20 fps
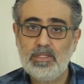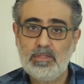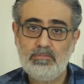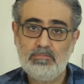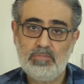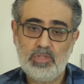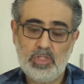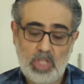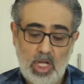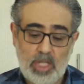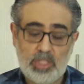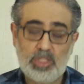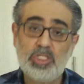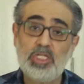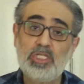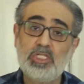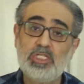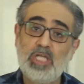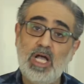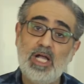starts
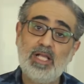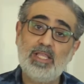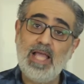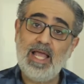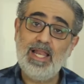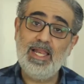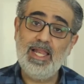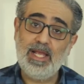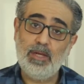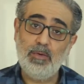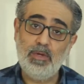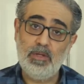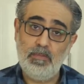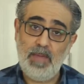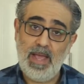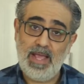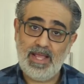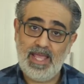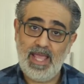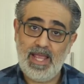to suck that liquid
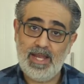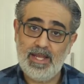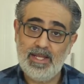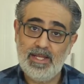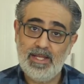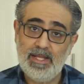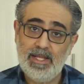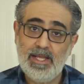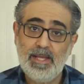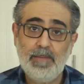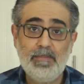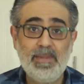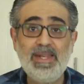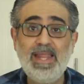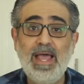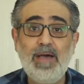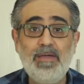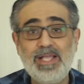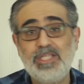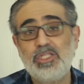back in. But
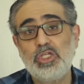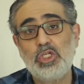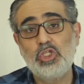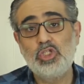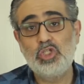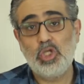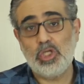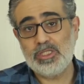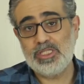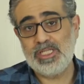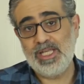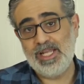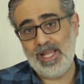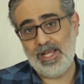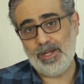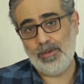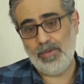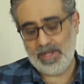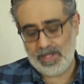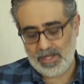now that's a salty
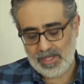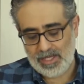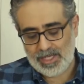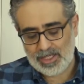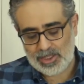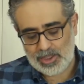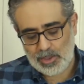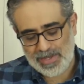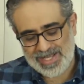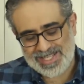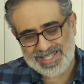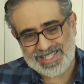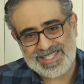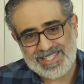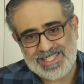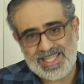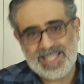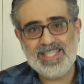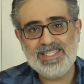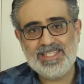liquid. So we're
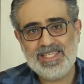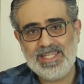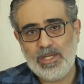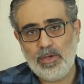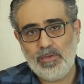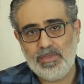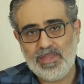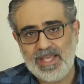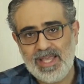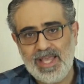seasoning on the